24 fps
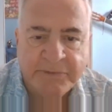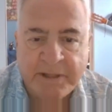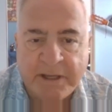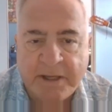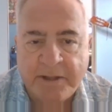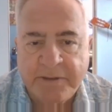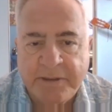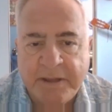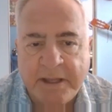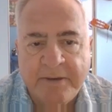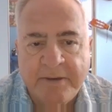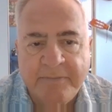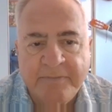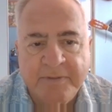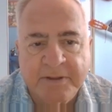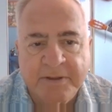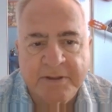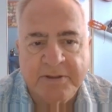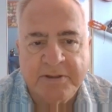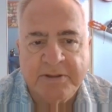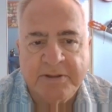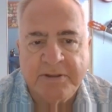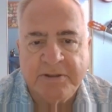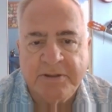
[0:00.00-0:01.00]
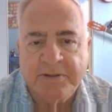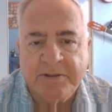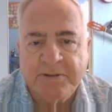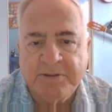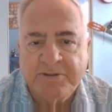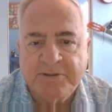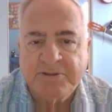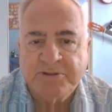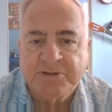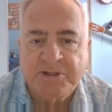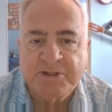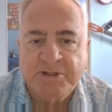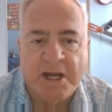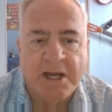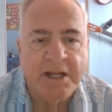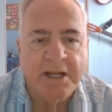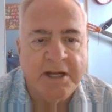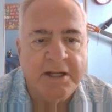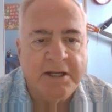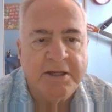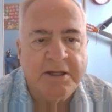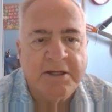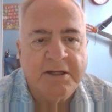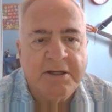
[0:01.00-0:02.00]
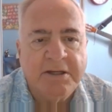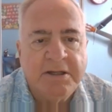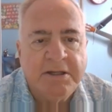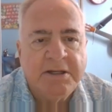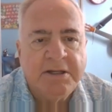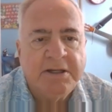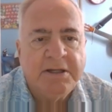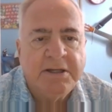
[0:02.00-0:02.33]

South Africa, China,